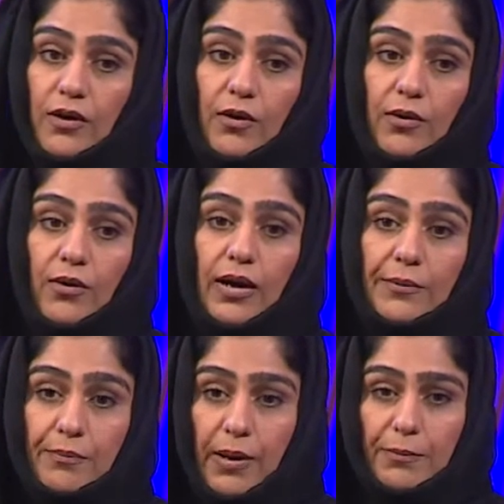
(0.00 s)
So
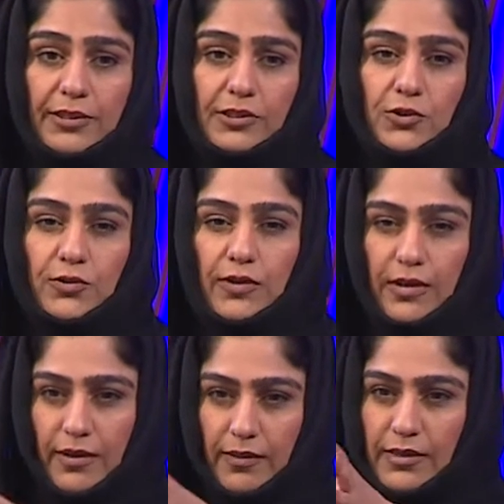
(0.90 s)
I'm pretty
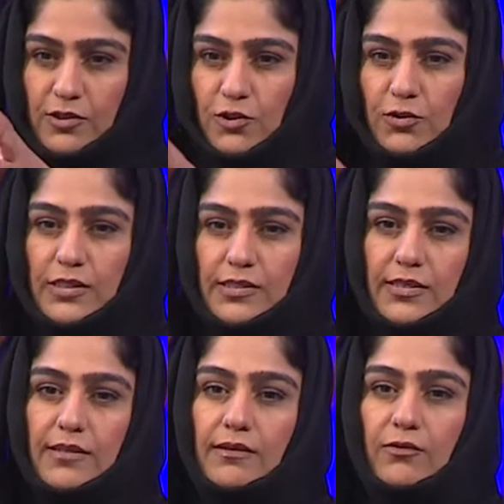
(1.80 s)
sure that there are
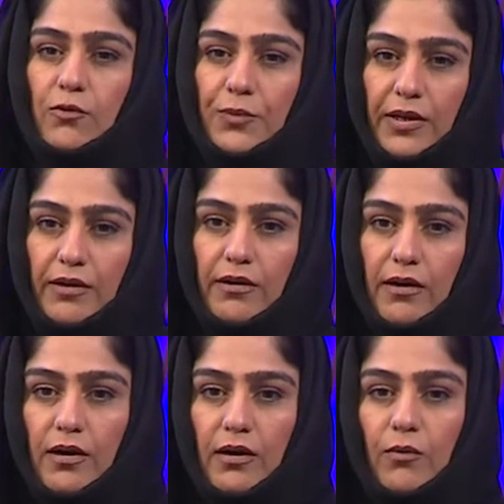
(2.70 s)
students in the room
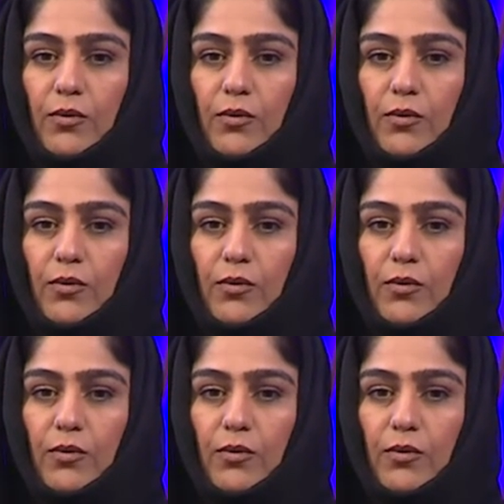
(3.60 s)
here.